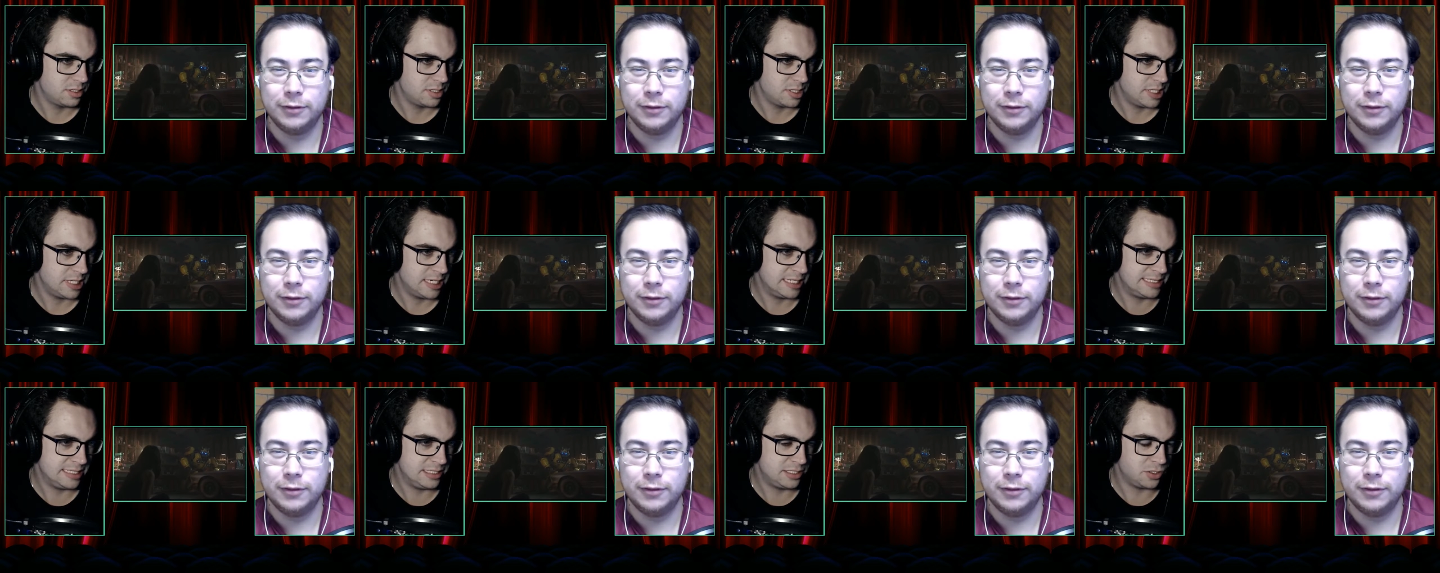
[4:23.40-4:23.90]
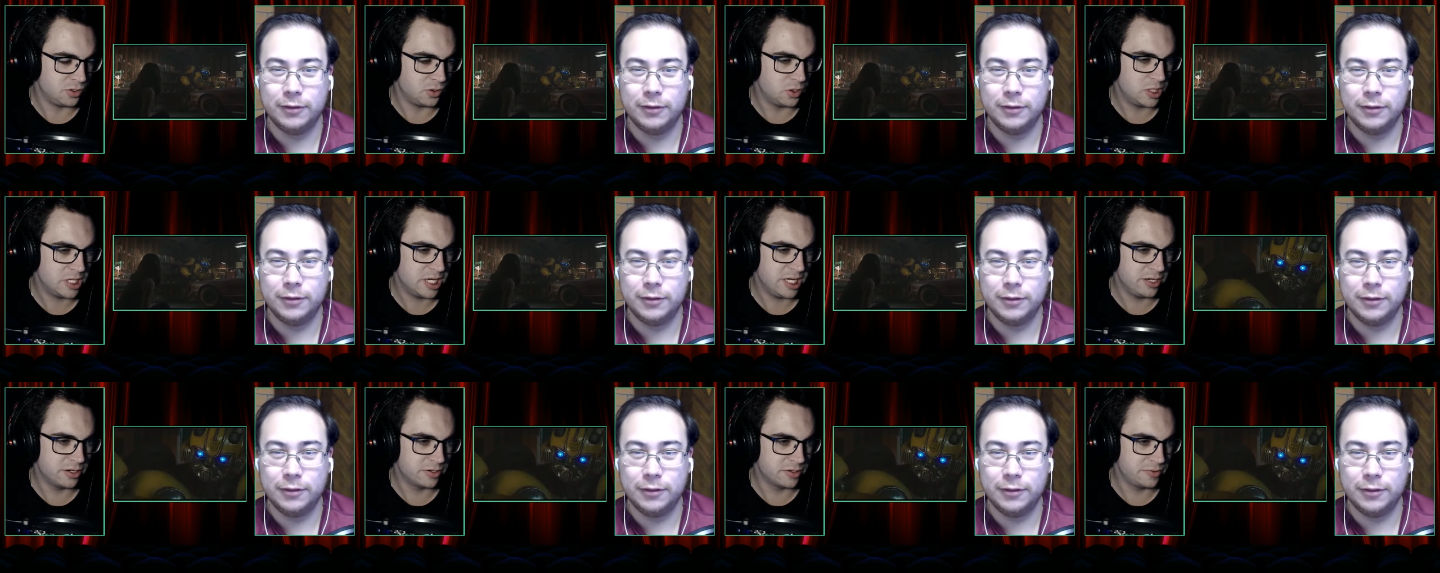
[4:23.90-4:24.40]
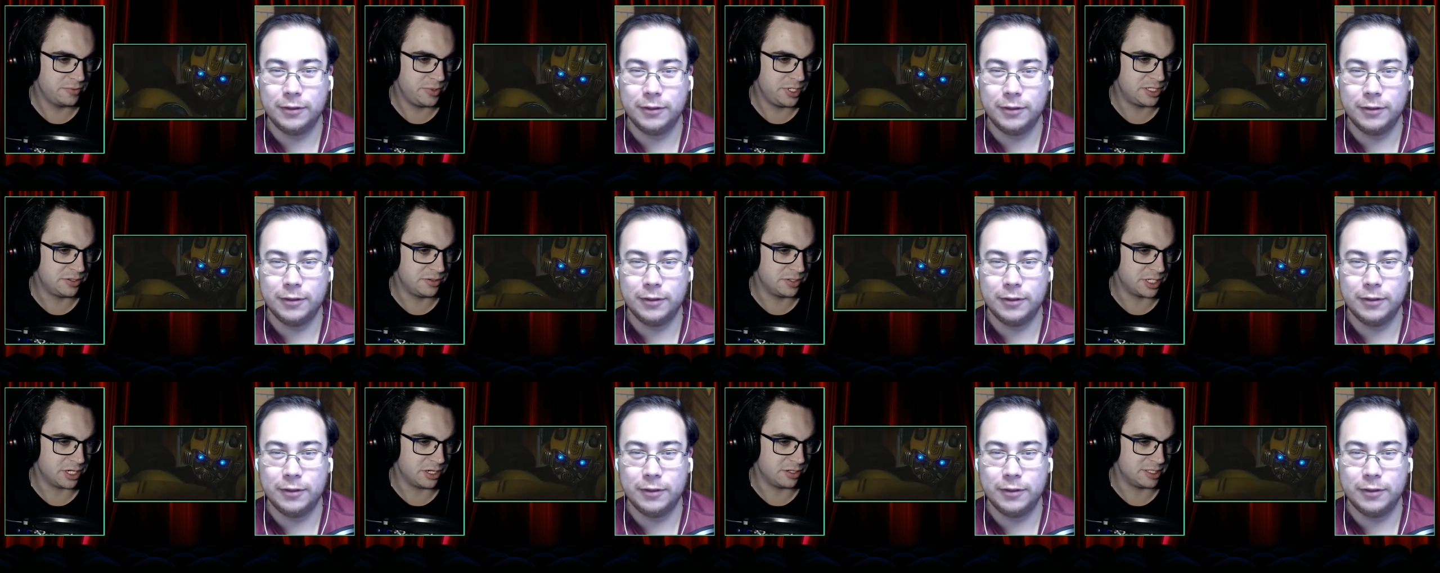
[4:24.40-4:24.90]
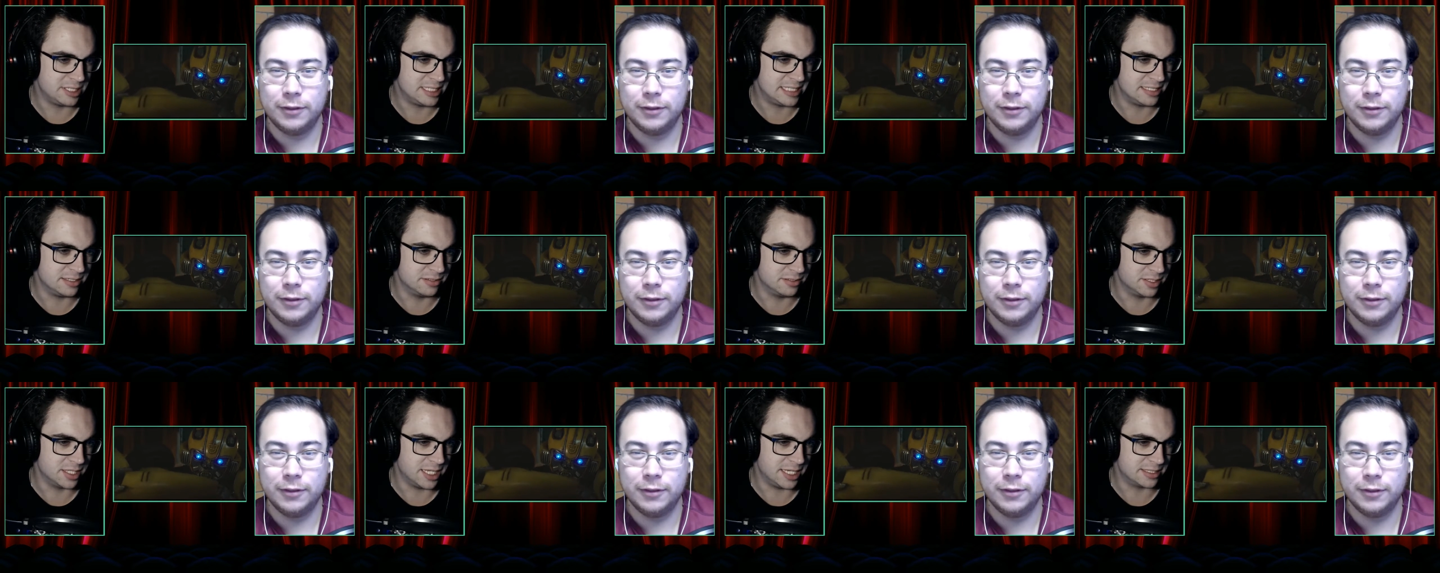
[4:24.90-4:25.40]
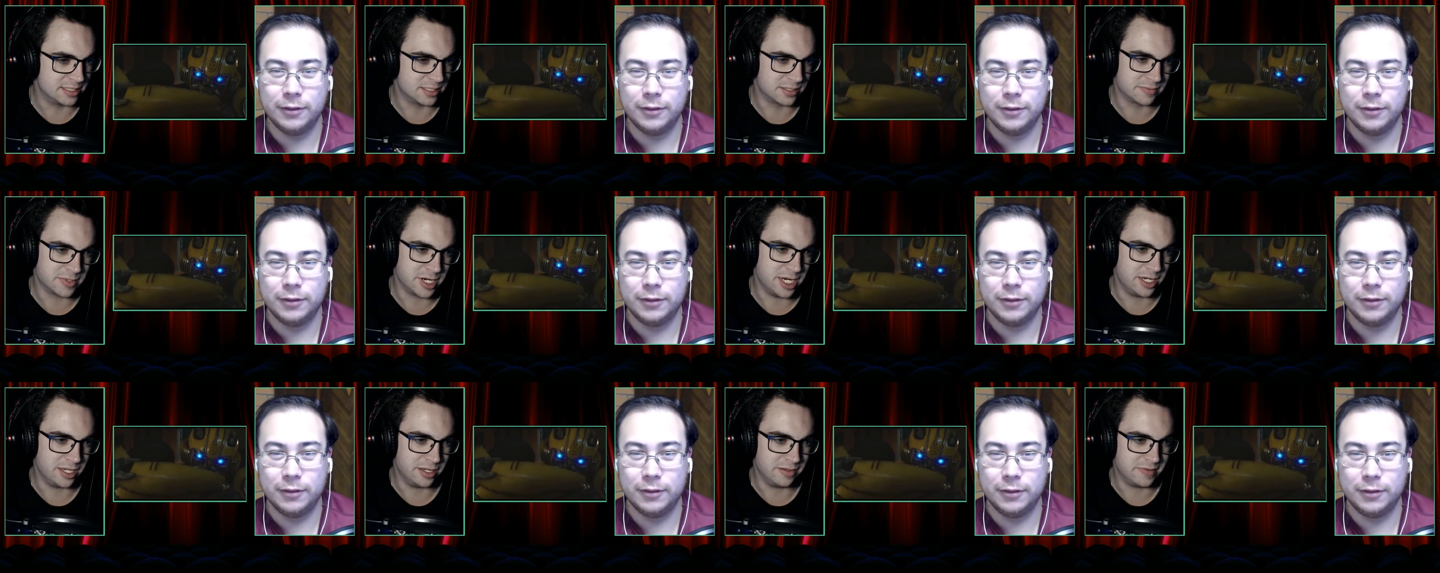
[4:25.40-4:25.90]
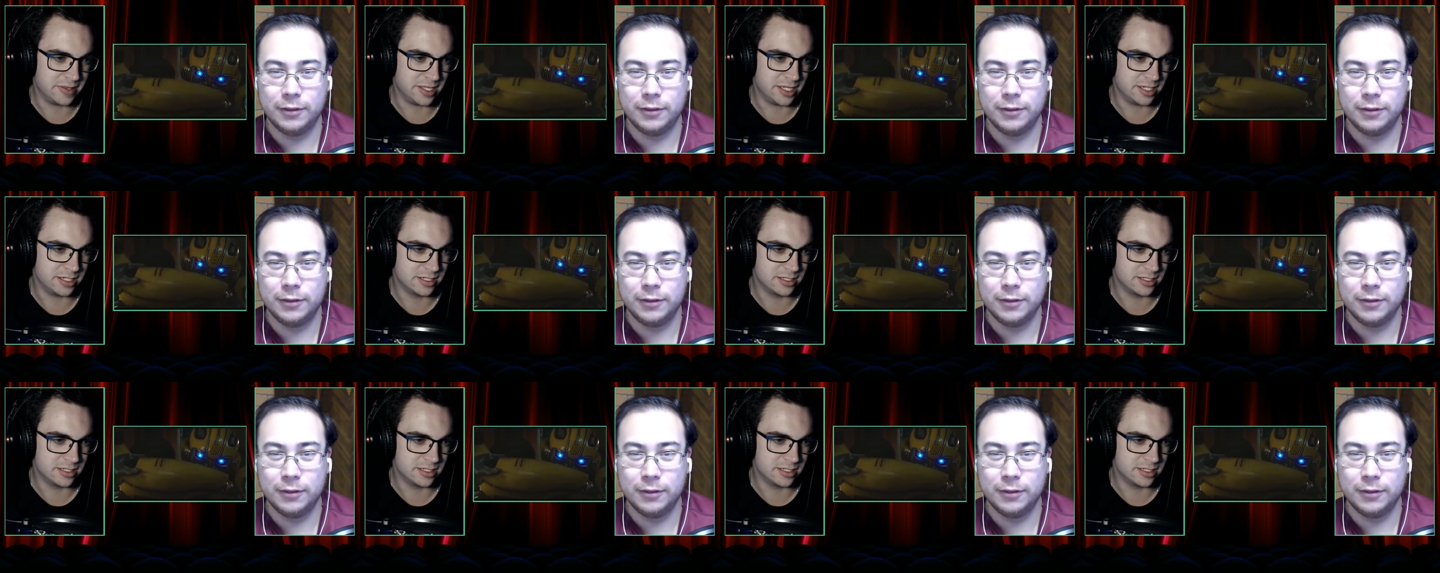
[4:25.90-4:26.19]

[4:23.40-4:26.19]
Speaker 1: Is he talking, or are we doing the Holy Still has the radio thing?